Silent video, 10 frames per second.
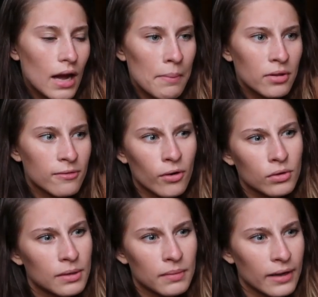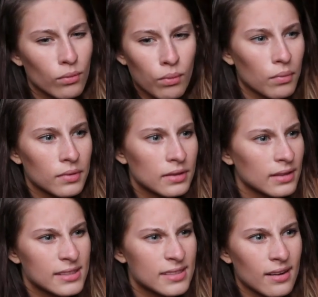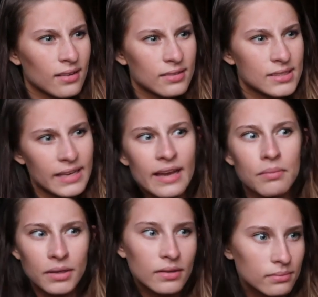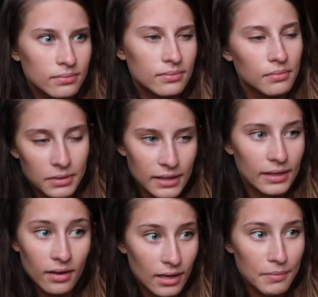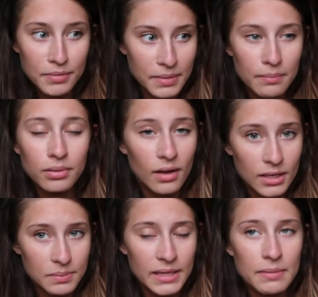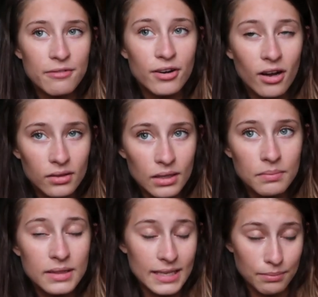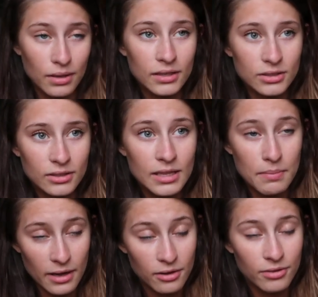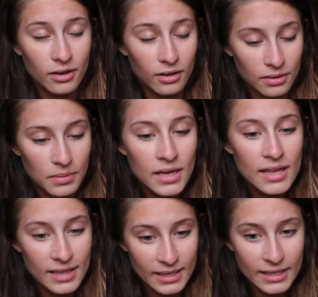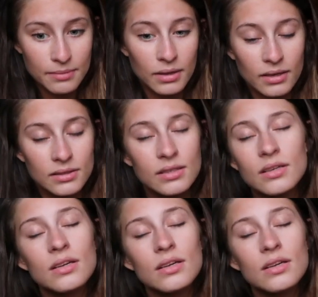I'm on the phone with him, like, he's not gonna scam me. But then he hung up with me and blocked me, and my friend called him, and then he blocked her, and then my other friend called him, and he blocked.